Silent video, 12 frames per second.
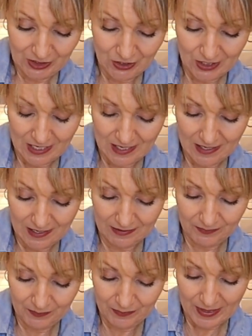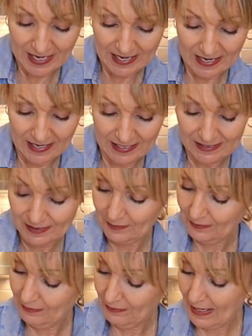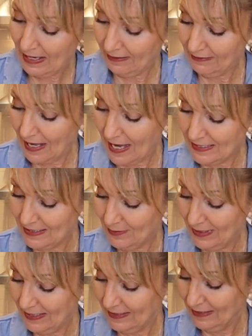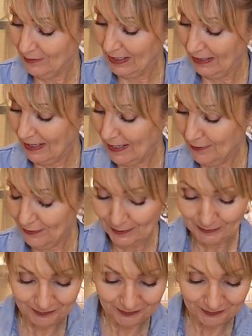Cooking and baking has meant a lot to me in my life.